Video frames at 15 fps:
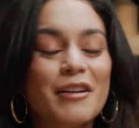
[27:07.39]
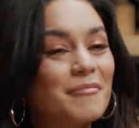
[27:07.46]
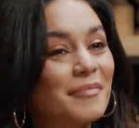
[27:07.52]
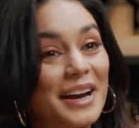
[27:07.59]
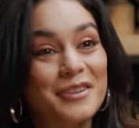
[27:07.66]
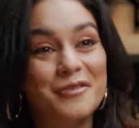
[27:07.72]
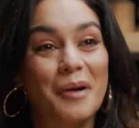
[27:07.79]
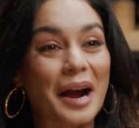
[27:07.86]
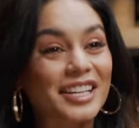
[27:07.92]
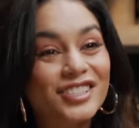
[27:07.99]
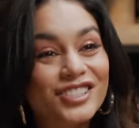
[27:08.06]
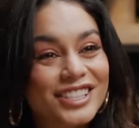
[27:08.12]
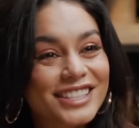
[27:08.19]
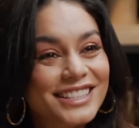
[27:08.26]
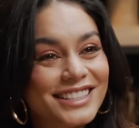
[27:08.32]
my
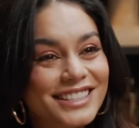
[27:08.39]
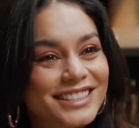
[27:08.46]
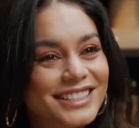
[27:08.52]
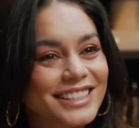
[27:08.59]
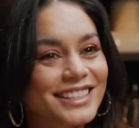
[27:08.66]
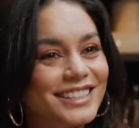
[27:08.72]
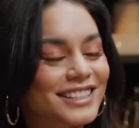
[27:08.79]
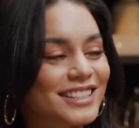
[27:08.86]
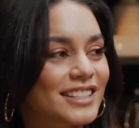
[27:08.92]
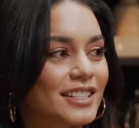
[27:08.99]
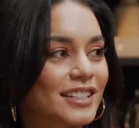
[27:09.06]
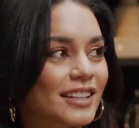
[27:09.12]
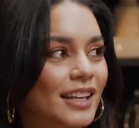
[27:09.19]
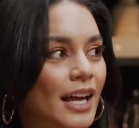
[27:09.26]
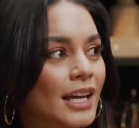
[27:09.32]
questions as
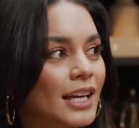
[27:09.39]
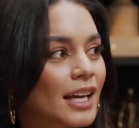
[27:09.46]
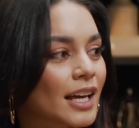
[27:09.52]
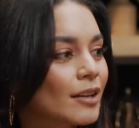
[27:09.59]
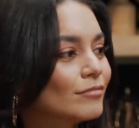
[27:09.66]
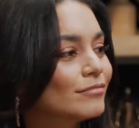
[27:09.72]
to like